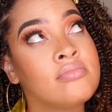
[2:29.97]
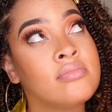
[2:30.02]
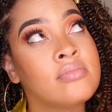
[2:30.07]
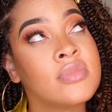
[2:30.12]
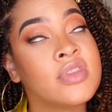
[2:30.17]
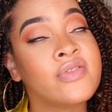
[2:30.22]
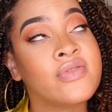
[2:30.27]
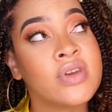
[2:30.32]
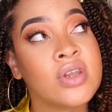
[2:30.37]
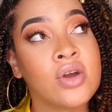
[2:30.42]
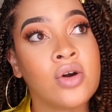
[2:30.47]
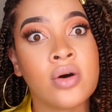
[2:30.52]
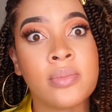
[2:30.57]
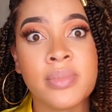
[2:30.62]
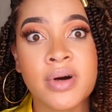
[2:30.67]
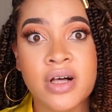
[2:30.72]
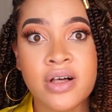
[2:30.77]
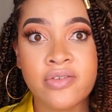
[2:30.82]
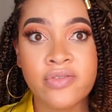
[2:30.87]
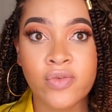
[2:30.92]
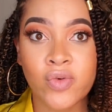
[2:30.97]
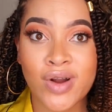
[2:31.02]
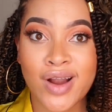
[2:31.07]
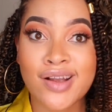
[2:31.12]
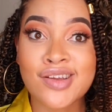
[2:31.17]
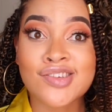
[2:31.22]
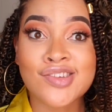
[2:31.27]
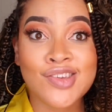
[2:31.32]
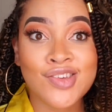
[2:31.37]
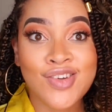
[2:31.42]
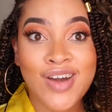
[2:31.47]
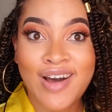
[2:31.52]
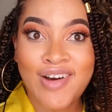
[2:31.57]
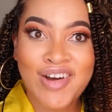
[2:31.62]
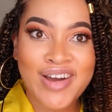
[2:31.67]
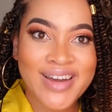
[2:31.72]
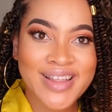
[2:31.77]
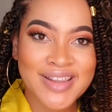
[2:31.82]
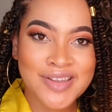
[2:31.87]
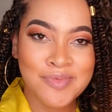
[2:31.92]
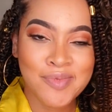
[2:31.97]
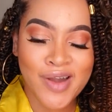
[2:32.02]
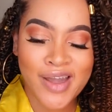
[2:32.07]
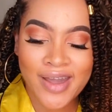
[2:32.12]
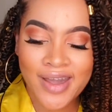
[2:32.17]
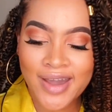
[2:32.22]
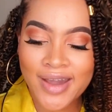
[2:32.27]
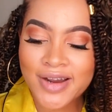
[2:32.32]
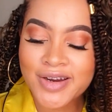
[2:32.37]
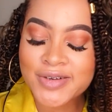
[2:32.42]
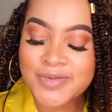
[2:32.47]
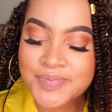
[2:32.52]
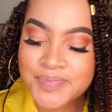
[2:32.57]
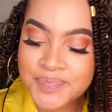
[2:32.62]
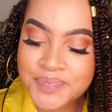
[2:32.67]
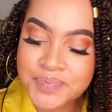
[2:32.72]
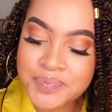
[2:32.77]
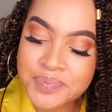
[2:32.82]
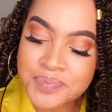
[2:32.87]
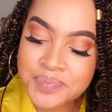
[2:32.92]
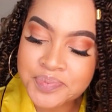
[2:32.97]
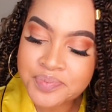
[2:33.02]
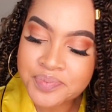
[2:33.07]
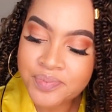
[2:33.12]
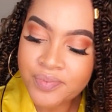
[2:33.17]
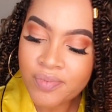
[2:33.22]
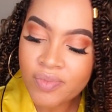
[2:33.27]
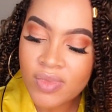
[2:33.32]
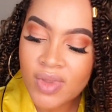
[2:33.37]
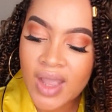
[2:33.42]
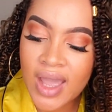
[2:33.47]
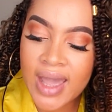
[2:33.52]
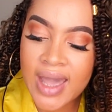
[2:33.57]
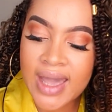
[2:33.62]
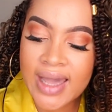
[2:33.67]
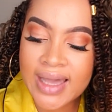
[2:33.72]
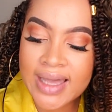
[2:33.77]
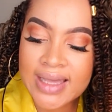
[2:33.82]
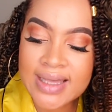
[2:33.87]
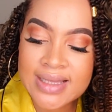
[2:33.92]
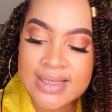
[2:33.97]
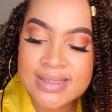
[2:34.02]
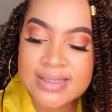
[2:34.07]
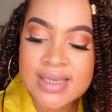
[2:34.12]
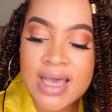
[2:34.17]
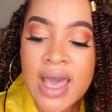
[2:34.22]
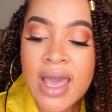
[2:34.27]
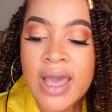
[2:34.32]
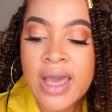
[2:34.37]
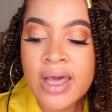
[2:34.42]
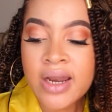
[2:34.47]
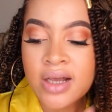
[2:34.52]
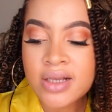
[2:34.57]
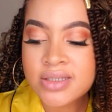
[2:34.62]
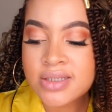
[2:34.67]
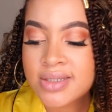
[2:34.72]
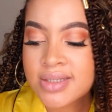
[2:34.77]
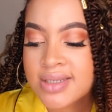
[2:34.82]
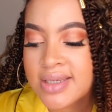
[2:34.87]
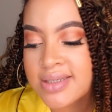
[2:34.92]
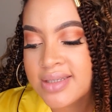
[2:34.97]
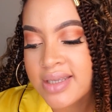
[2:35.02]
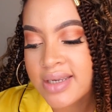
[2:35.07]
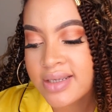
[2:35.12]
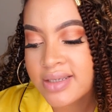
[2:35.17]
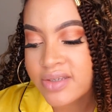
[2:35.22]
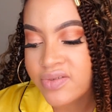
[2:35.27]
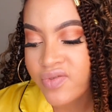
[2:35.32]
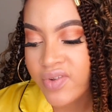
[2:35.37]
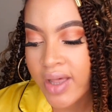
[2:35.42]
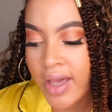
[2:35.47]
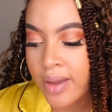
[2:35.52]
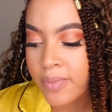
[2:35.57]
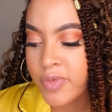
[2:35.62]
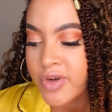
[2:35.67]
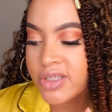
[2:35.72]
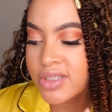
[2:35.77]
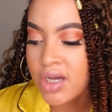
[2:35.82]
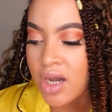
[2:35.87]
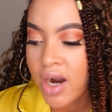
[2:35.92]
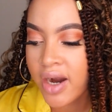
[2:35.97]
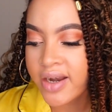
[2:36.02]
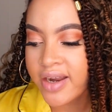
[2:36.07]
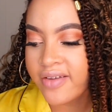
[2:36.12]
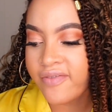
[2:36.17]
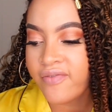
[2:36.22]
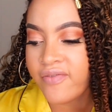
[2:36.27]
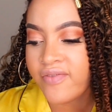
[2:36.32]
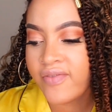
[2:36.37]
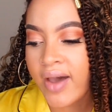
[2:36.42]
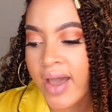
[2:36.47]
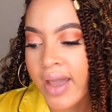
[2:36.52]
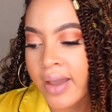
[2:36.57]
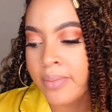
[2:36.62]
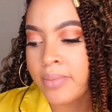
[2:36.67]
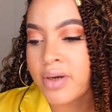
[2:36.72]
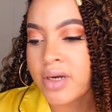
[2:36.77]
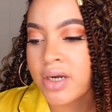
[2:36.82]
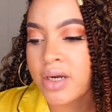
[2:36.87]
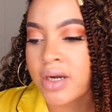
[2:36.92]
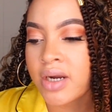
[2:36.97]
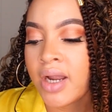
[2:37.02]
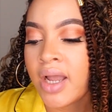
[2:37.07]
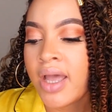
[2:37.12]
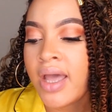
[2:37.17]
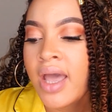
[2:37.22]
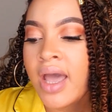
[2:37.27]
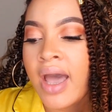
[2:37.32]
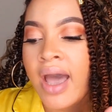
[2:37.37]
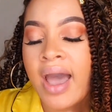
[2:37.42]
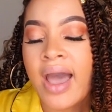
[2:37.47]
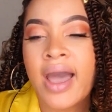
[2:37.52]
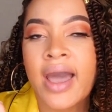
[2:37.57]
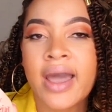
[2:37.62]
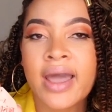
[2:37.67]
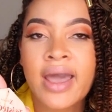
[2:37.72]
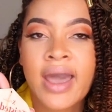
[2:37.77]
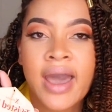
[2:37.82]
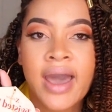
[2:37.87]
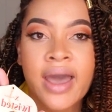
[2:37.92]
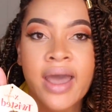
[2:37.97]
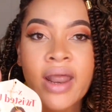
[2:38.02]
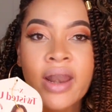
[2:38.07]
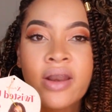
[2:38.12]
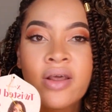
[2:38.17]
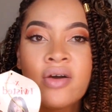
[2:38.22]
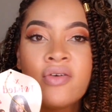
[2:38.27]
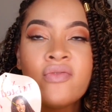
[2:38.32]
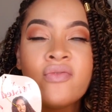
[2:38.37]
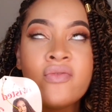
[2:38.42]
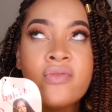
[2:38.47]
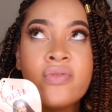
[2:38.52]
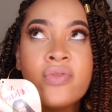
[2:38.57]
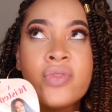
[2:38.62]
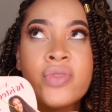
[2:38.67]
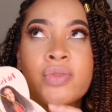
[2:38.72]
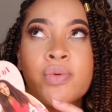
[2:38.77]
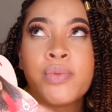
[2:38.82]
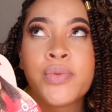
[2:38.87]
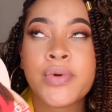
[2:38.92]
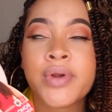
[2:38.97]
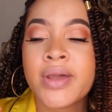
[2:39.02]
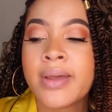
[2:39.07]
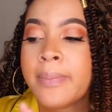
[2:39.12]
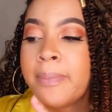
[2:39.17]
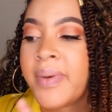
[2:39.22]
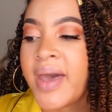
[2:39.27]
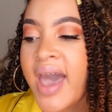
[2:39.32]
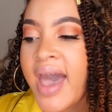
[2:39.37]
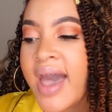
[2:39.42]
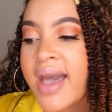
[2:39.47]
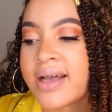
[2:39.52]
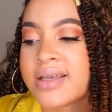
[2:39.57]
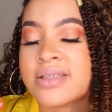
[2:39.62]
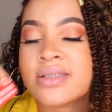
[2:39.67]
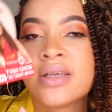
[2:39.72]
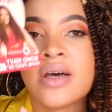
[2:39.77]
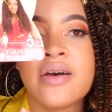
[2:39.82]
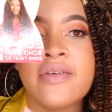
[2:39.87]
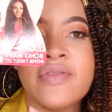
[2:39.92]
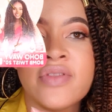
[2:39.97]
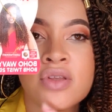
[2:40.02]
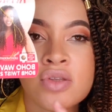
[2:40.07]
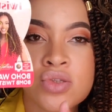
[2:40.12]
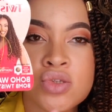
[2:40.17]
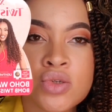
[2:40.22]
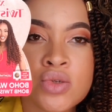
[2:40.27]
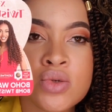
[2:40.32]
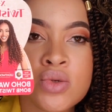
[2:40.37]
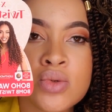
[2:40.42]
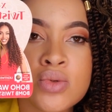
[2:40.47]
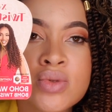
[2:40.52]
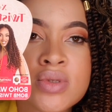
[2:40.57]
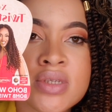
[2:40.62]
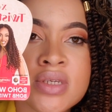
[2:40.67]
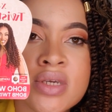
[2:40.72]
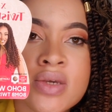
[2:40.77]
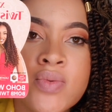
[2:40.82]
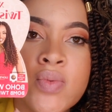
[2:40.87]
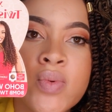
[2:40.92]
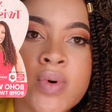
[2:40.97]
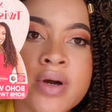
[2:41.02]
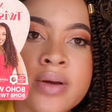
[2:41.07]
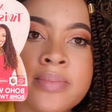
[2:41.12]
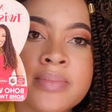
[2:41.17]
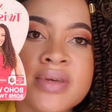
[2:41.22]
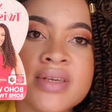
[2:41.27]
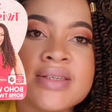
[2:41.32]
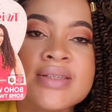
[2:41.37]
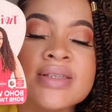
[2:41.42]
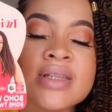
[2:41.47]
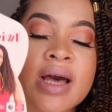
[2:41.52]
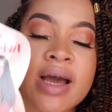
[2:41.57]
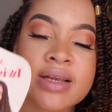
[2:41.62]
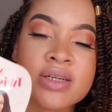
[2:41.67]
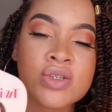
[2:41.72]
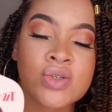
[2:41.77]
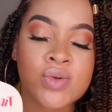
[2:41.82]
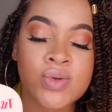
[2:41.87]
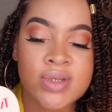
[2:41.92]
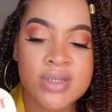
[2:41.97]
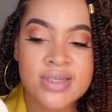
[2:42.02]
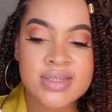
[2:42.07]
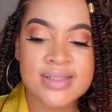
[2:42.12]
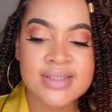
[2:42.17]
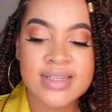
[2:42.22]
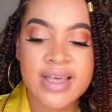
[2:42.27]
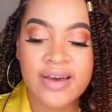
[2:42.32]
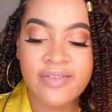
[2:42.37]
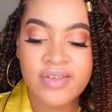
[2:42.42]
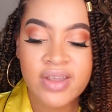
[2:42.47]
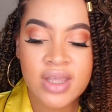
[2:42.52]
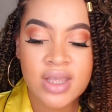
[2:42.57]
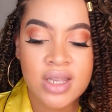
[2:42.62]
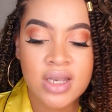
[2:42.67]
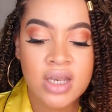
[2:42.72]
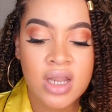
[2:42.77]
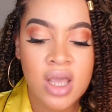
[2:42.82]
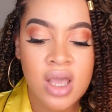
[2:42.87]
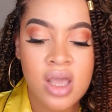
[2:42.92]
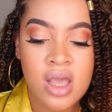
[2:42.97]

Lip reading: the video above where I show you how I clean my hair. And it also says that it's flame retardant fiber. I had 3 packs of the 2T1B/27.